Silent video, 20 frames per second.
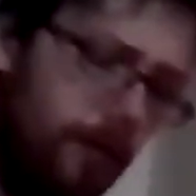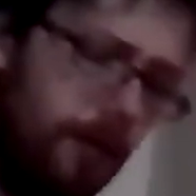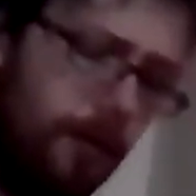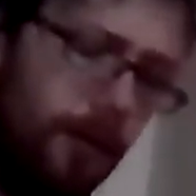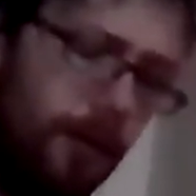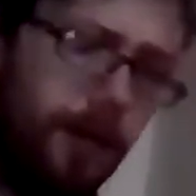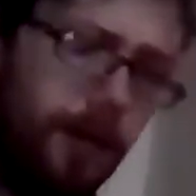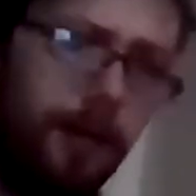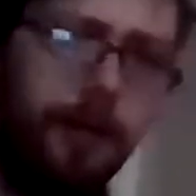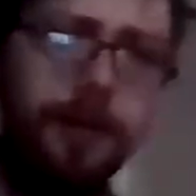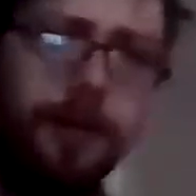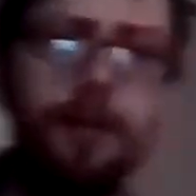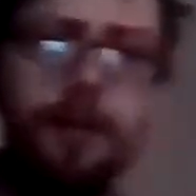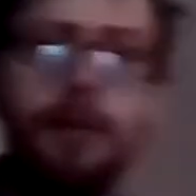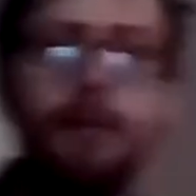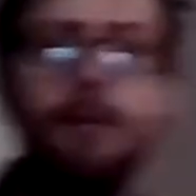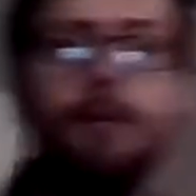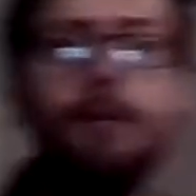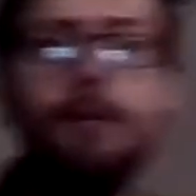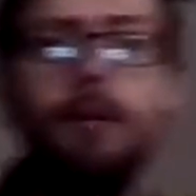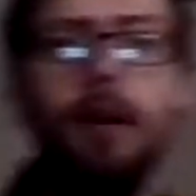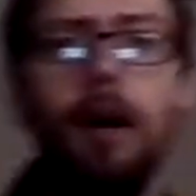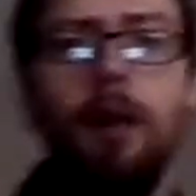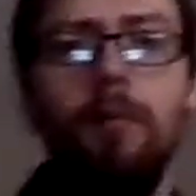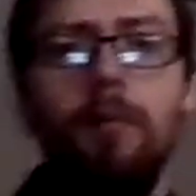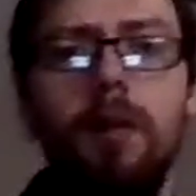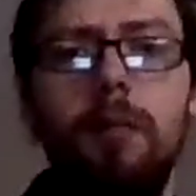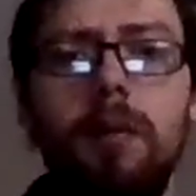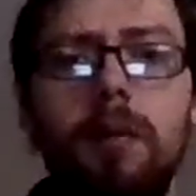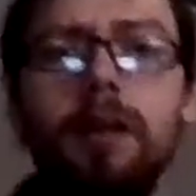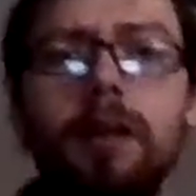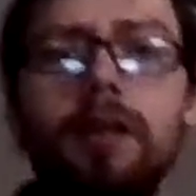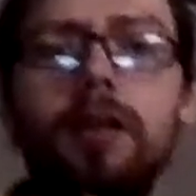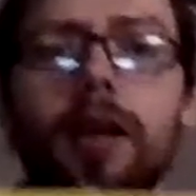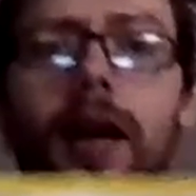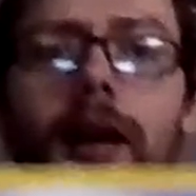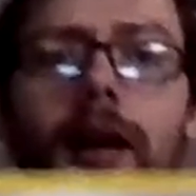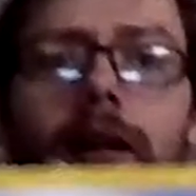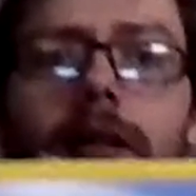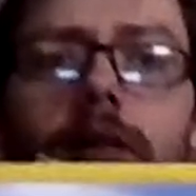a time limit
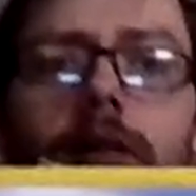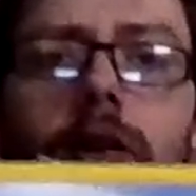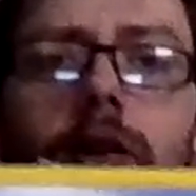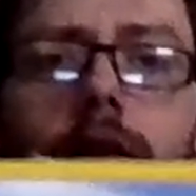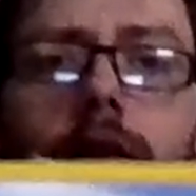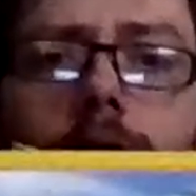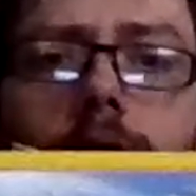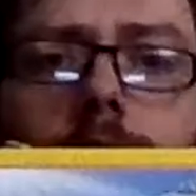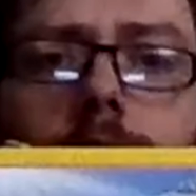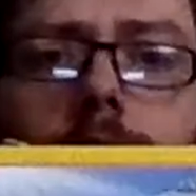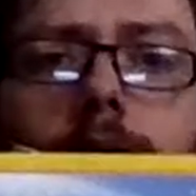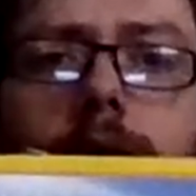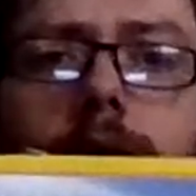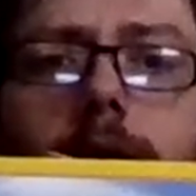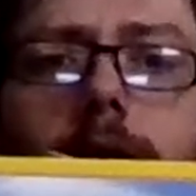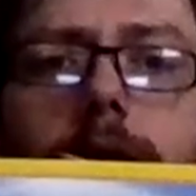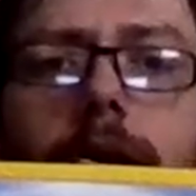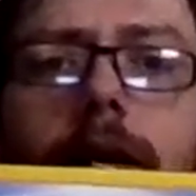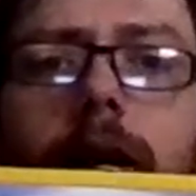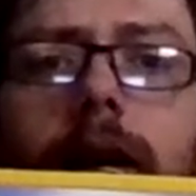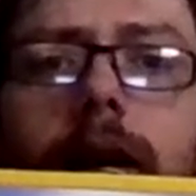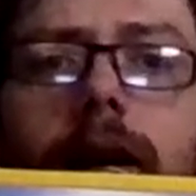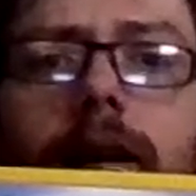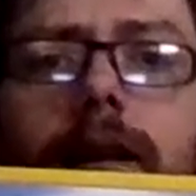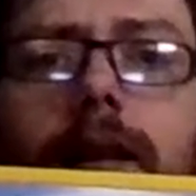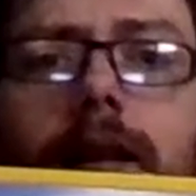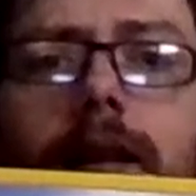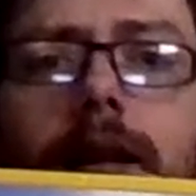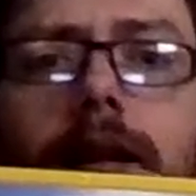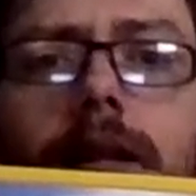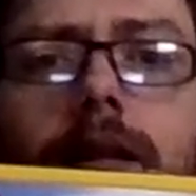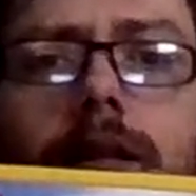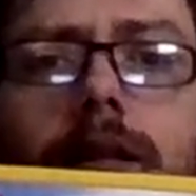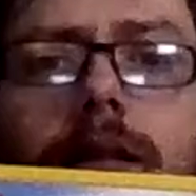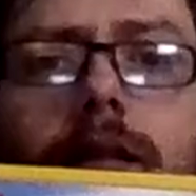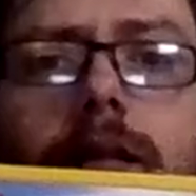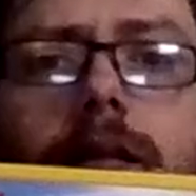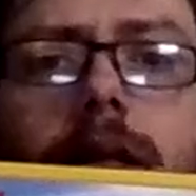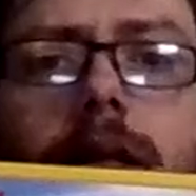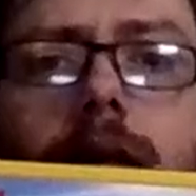challenge on something like
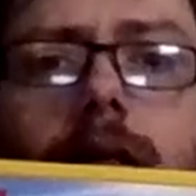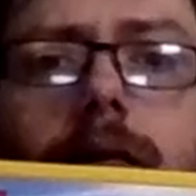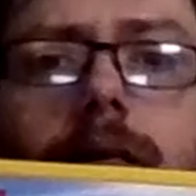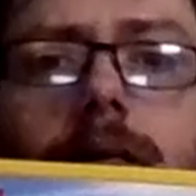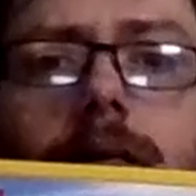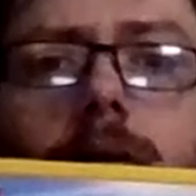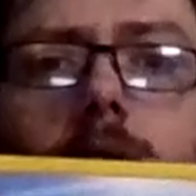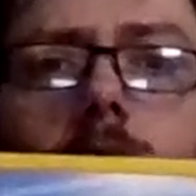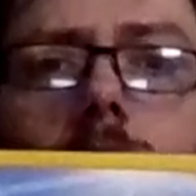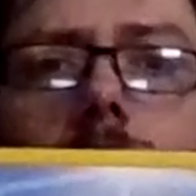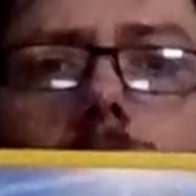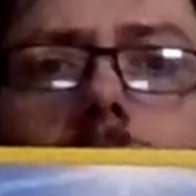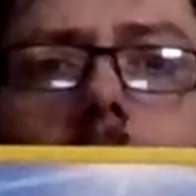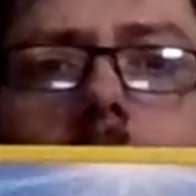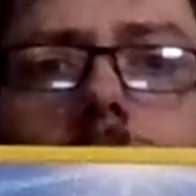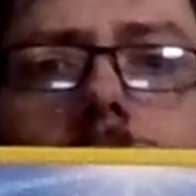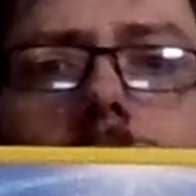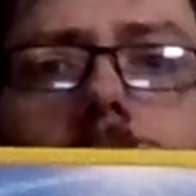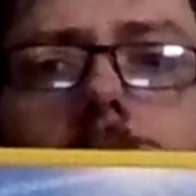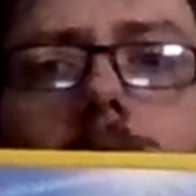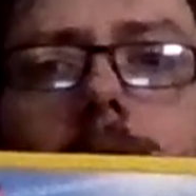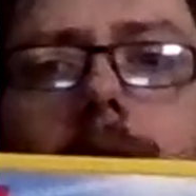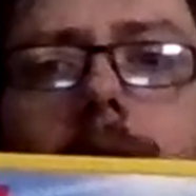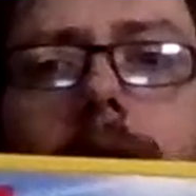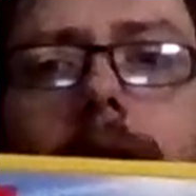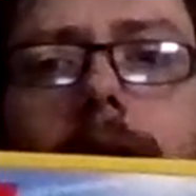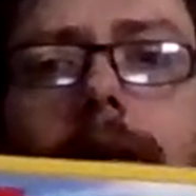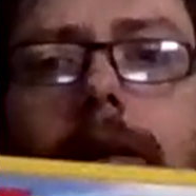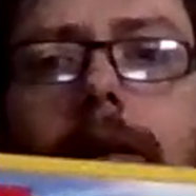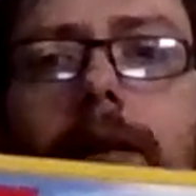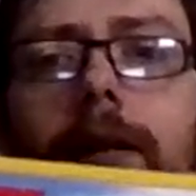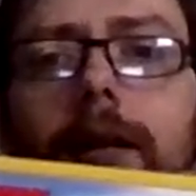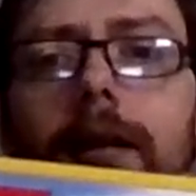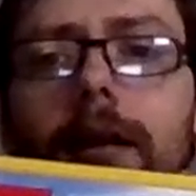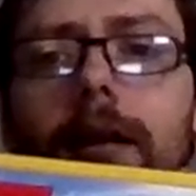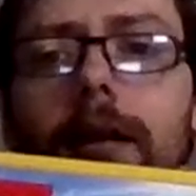this, just for the fun. Then